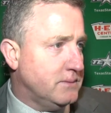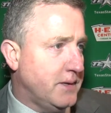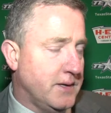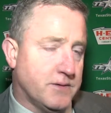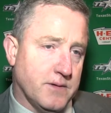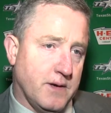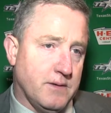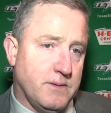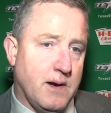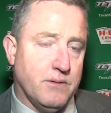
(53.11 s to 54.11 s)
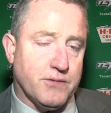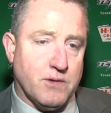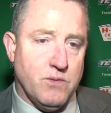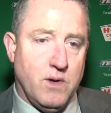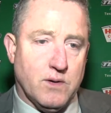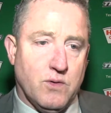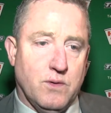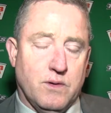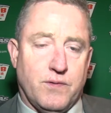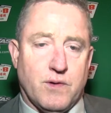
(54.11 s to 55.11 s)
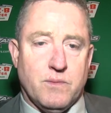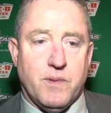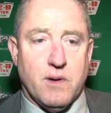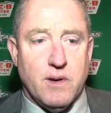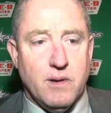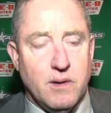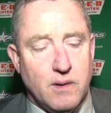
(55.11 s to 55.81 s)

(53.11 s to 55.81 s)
and then tonight down 3-1 going to the third period.